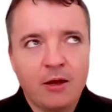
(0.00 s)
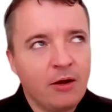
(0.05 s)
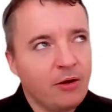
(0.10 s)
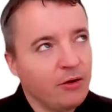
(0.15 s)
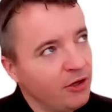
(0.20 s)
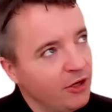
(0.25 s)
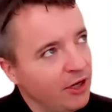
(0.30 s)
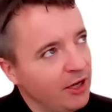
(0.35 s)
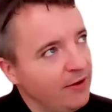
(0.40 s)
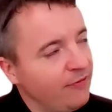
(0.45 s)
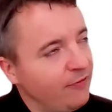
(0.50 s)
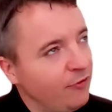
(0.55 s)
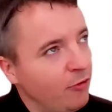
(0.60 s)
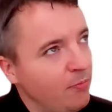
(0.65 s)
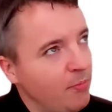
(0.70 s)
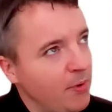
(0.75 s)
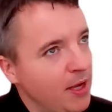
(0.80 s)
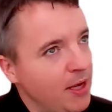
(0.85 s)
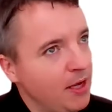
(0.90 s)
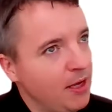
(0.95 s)
Okay, for
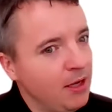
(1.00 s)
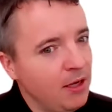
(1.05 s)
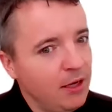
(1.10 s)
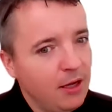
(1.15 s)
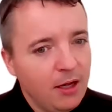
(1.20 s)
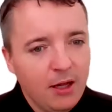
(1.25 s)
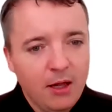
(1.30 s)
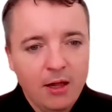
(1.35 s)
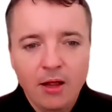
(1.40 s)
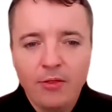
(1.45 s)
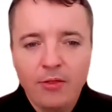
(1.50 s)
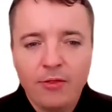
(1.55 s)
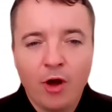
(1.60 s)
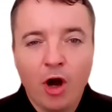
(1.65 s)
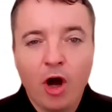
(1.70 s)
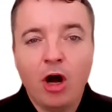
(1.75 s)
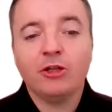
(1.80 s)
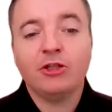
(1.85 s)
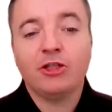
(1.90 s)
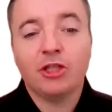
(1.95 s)
me, the
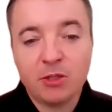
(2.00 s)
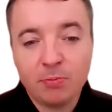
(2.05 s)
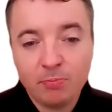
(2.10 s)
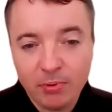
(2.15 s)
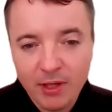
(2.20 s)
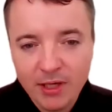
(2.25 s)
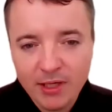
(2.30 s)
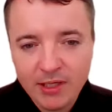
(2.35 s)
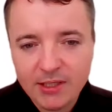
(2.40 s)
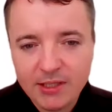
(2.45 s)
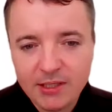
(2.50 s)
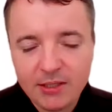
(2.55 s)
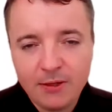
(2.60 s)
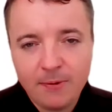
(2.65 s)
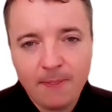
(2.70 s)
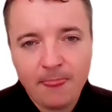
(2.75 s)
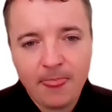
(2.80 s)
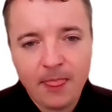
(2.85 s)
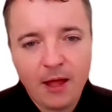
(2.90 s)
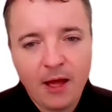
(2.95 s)
hottest place
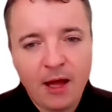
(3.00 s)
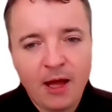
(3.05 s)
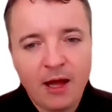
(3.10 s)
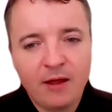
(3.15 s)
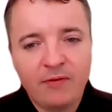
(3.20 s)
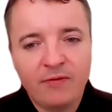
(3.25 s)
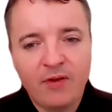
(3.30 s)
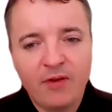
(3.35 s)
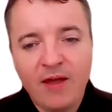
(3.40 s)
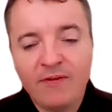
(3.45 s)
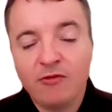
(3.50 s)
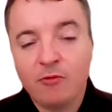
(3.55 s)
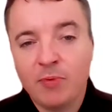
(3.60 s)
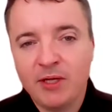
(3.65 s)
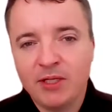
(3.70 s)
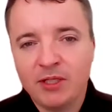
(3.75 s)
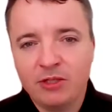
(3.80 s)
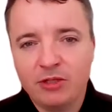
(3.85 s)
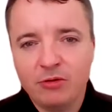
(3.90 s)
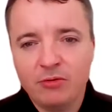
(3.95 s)
I've ever
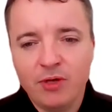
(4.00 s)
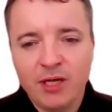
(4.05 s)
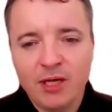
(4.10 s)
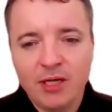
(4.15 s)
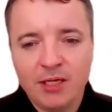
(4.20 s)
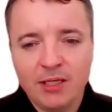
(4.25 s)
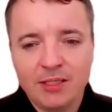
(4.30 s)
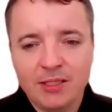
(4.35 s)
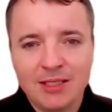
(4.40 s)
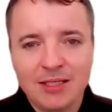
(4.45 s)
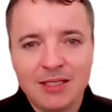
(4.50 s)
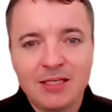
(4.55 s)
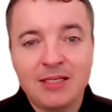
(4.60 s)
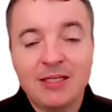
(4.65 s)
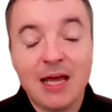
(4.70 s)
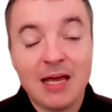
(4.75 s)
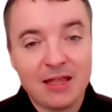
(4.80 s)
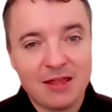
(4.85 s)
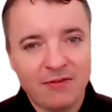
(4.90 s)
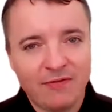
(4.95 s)
been to is
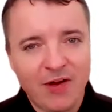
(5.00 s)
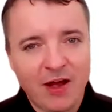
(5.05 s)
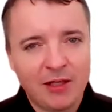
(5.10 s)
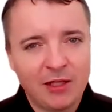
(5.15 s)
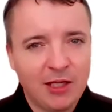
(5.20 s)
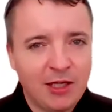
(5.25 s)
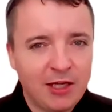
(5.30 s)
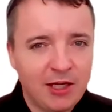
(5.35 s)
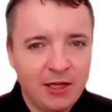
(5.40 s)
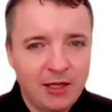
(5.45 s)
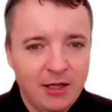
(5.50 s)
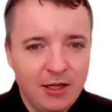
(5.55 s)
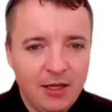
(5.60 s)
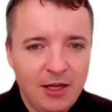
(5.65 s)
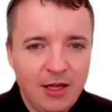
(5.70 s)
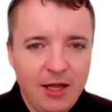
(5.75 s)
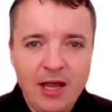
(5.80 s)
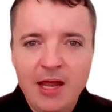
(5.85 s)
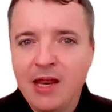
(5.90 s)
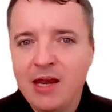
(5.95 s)
Death Valley
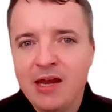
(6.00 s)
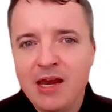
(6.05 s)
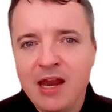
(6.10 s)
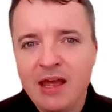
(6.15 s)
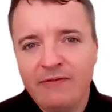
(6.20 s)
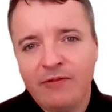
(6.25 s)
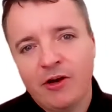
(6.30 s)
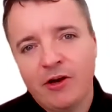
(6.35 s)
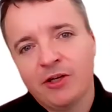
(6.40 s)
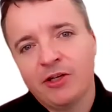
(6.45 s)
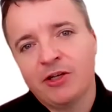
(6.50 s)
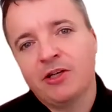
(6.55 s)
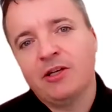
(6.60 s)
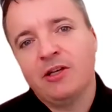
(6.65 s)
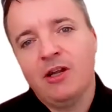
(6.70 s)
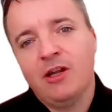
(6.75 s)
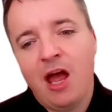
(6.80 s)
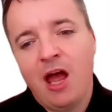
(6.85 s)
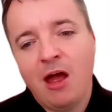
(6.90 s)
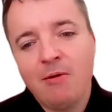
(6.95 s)
in Nevada,
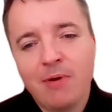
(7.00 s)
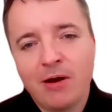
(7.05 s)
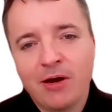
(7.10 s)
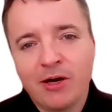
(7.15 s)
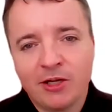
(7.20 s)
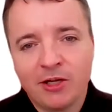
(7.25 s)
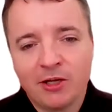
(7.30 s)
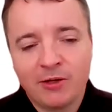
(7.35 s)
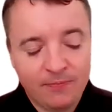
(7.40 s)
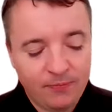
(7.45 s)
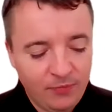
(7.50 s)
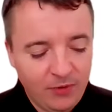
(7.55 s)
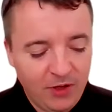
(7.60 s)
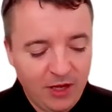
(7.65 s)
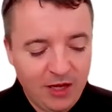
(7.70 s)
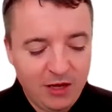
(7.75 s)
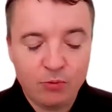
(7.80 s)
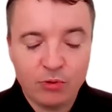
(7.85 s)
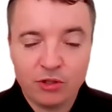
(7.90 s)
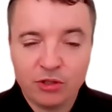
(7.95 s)
America.
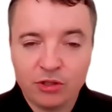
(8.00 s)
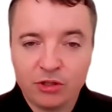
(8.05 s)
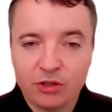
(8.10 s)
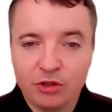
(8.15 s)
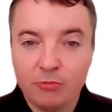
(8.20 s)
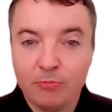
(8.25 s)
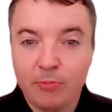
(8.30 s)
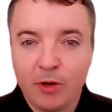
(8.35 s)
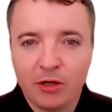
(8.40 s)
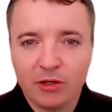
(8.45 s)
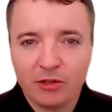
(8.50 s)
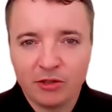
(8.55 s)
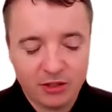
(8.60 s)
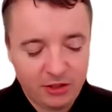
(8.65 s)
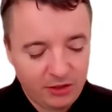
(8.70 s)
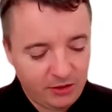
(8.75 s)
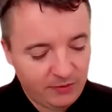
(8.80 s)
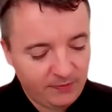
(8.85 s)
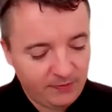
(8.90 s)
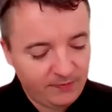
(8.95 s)
It was super hot.
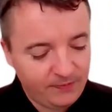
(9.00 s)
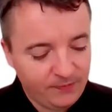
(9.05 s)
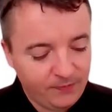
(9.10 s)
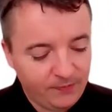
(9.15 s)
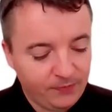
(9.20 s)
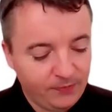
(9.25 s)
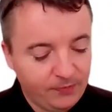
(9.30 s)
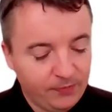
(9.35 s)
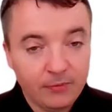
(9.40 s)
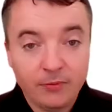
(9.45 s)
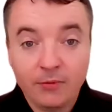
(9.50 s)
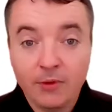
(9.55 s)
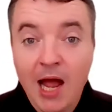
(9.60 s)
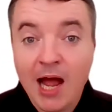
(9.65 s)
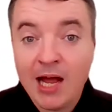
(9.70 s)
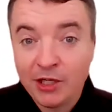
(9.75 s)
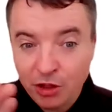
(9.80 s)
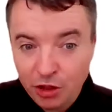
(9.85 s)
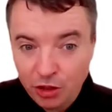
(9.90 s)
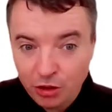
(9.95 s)

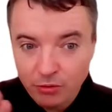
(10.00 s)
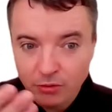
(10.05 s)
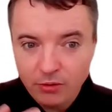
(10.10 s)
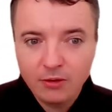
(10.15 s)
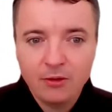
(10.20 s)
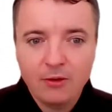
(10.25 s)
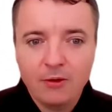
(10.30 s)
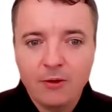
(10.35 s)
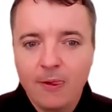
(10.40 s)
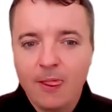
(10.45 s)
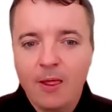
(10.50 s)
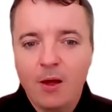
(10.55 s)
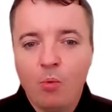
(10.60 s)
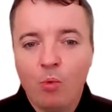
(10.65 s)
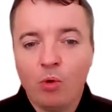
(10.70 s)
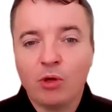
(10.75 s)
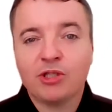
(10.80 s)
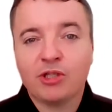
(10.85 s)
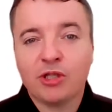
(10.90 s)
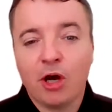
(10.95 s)
And you?
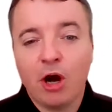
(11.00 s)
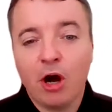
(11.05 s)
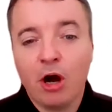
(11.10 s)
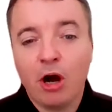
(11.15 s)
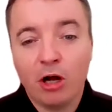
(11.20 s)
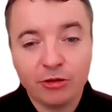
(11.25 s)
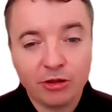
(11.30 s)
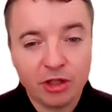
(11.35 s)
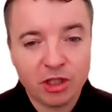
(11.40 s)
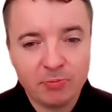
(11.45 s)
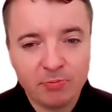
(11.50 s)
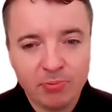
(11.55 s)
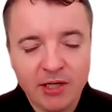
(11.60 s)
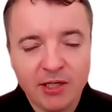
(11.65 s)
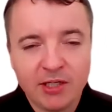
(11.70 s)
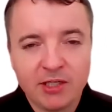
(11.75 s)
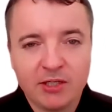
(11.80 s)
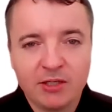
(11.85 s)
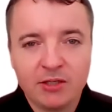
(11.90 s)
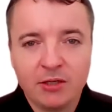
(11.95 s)
What's the hottest
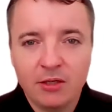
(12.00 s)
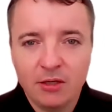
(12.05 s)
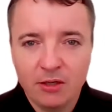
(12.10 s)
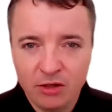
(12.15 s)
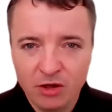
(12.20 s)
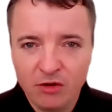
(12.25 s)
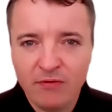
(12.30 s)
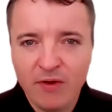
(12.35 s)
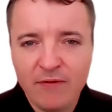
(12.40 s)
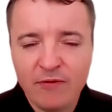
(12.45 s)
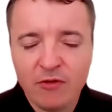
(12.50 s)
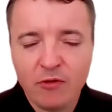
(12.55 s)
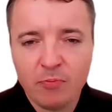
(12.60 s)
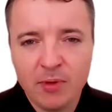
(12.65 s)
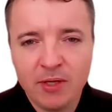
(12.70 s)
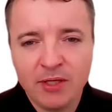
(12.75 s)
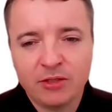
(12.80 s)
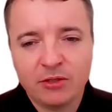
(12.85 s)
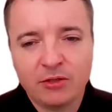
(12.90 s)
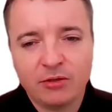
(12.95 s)
place you've ever
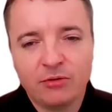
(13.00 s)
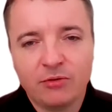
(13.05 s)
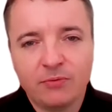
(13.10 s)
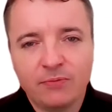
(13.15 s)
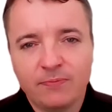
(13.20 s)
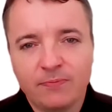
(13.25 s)
been to?